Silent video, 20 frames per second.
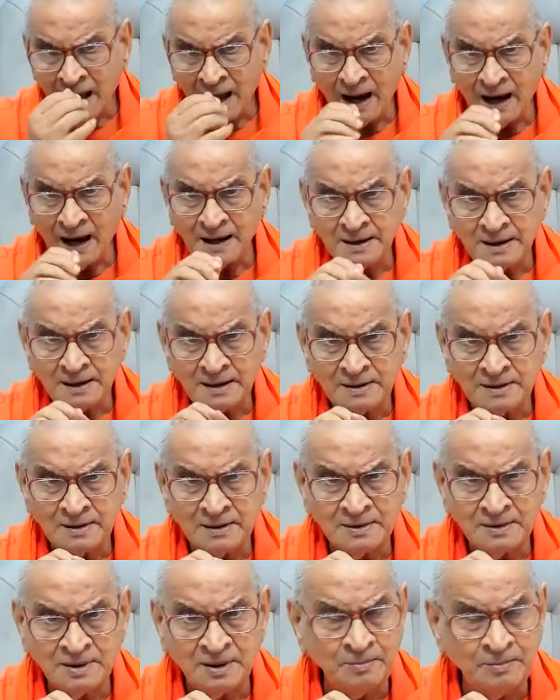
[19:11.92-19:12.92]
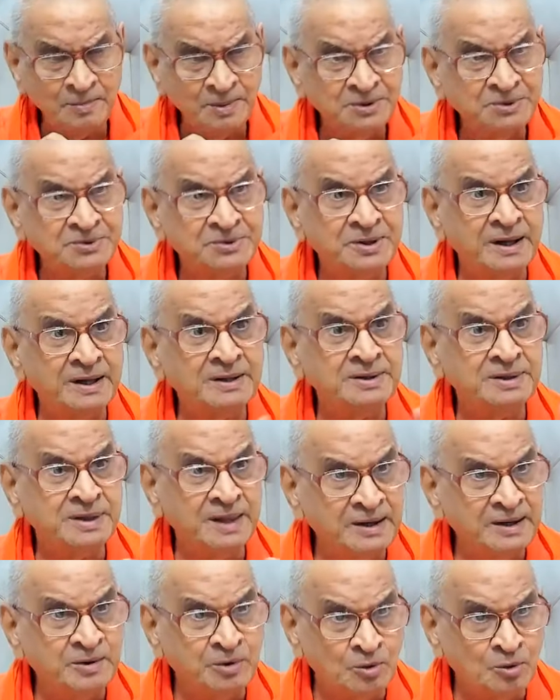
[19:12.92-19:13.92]
And the mistake
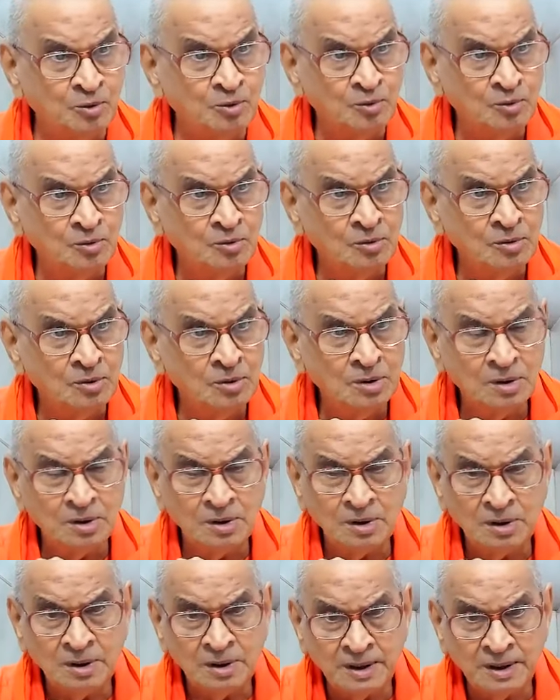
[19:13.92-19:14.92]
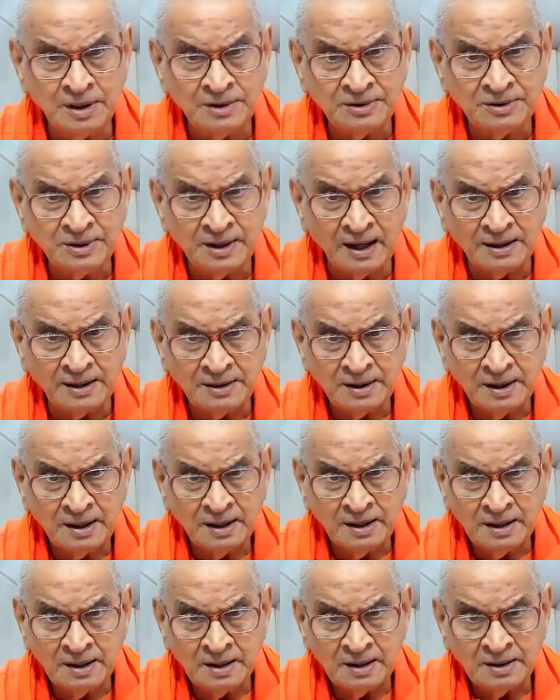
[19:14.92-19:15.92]
they do is that
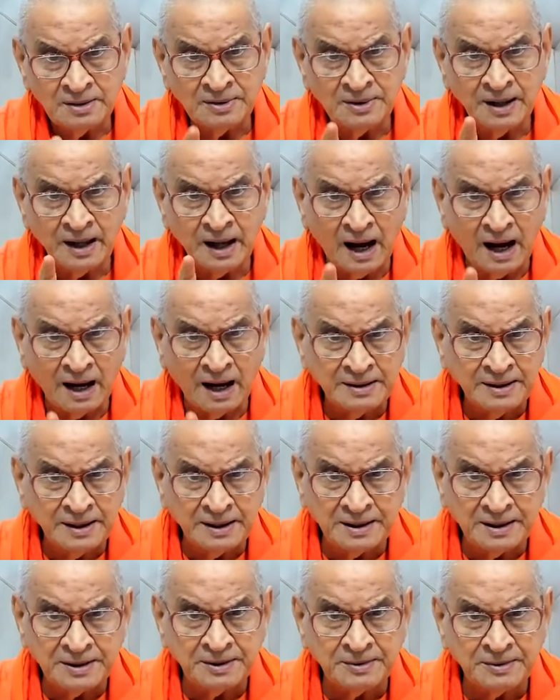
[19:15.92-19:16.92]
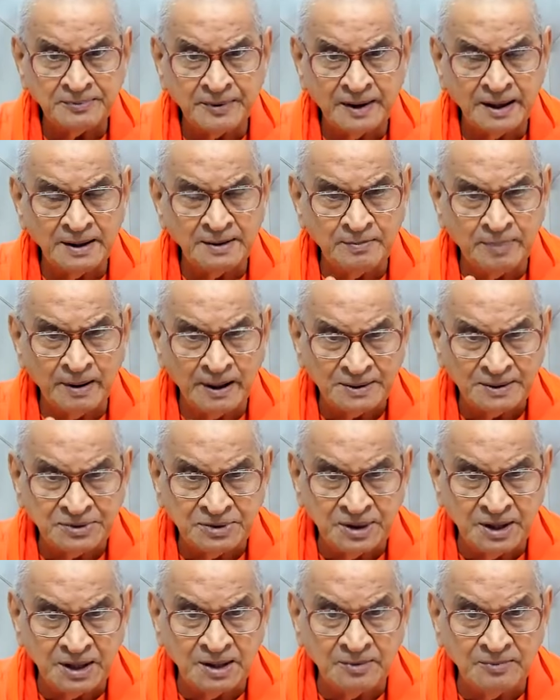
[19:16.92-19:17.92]
they identify
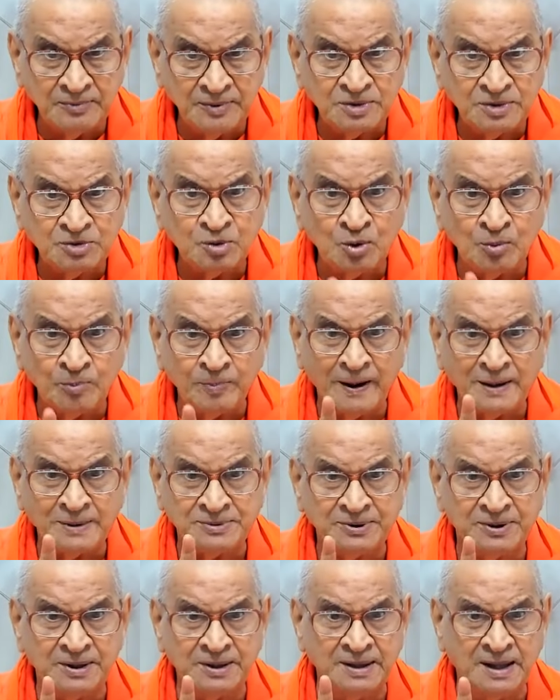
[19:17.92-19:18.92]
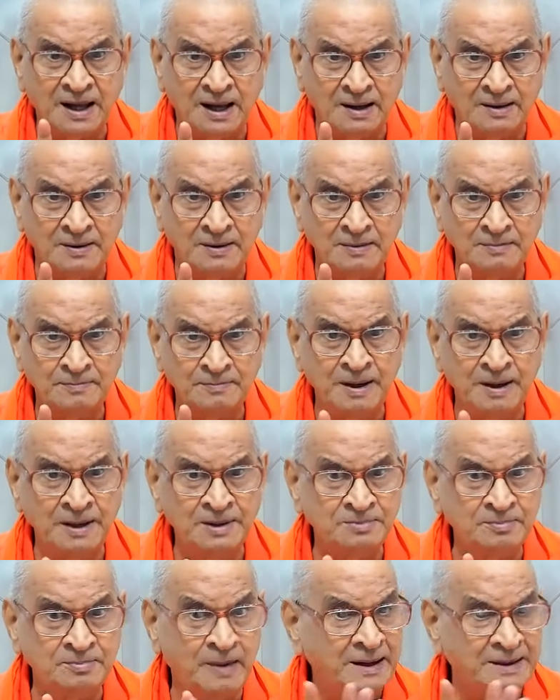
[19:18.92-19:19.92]
bhakti with upasana.
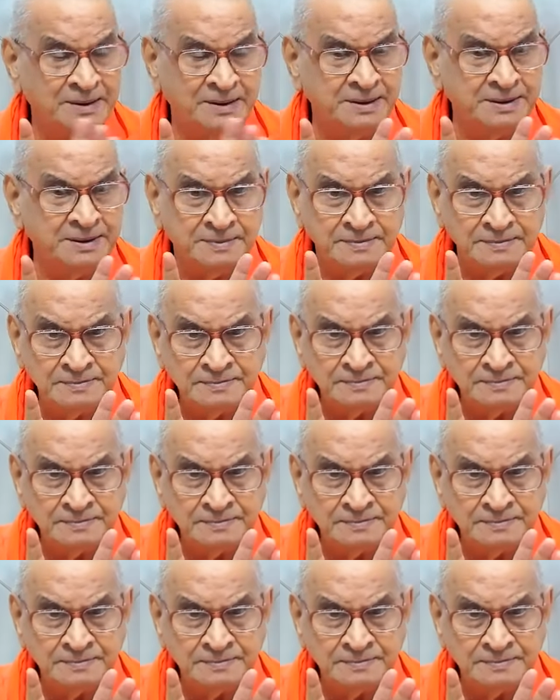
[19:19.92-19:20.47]
Please mark it.